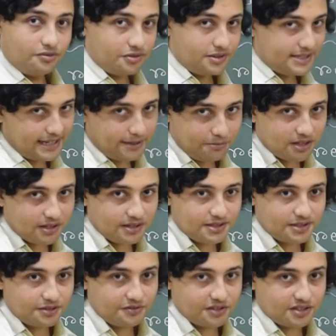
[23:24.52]
semi
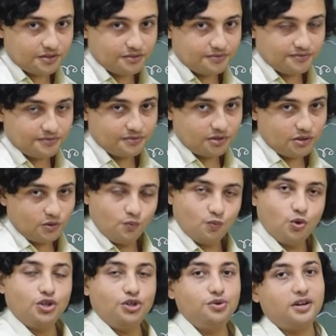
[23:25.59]
conservative.
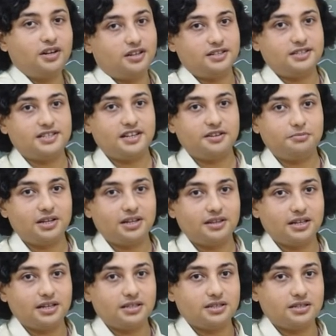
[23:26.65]
What do you understand by
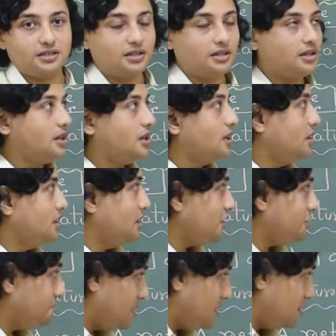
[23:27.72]
that?
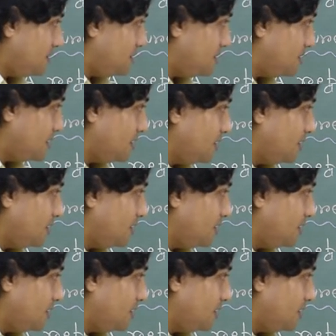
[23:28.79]
It means